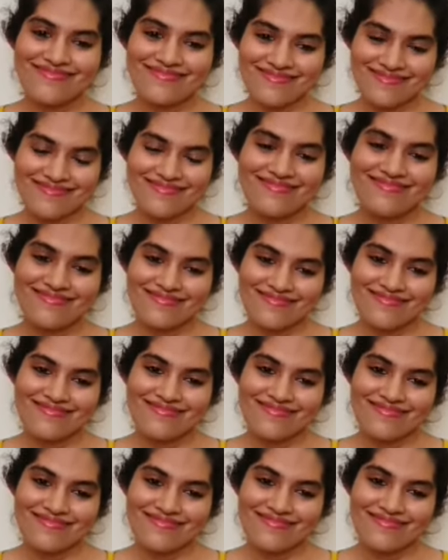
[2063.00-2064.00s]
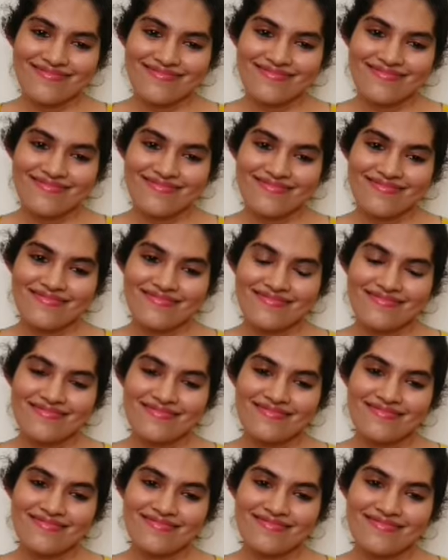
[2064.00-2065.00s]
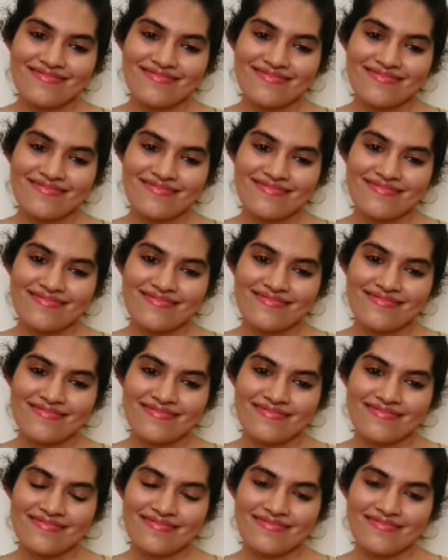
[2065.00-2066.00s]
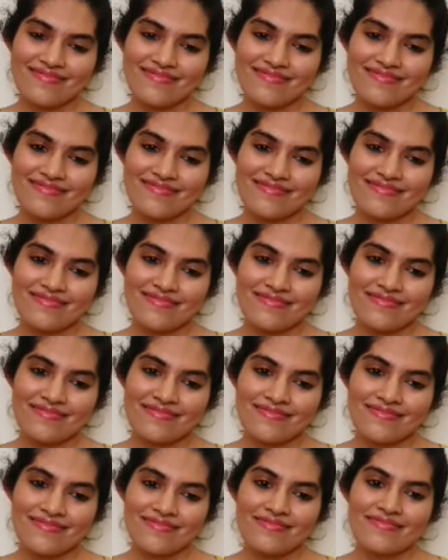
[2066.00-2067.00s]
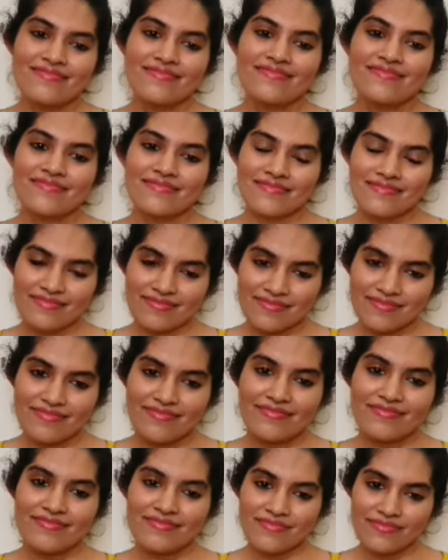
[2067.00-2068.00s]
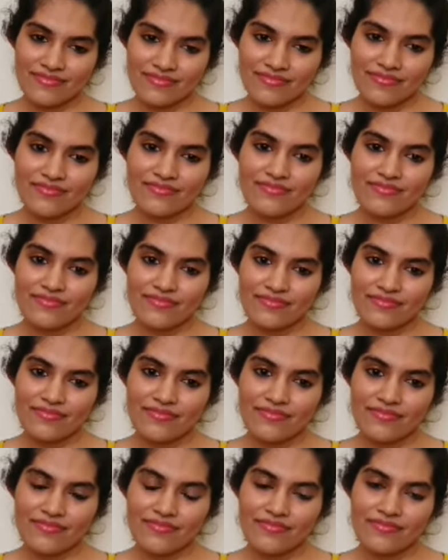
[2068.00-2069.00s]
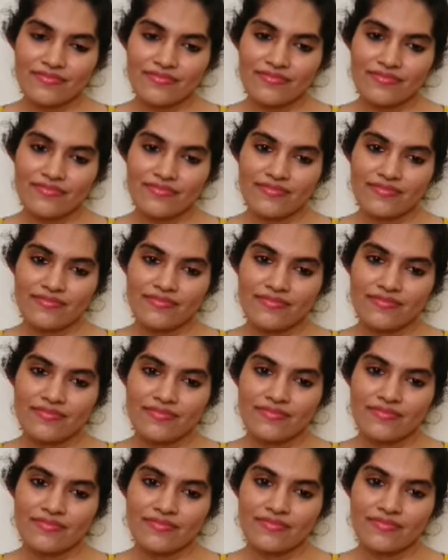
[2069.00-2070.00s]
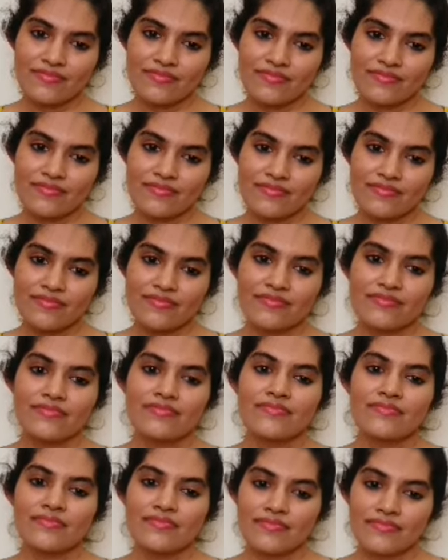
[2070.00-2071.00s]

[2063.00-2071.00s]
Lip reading: The person shown says nothing.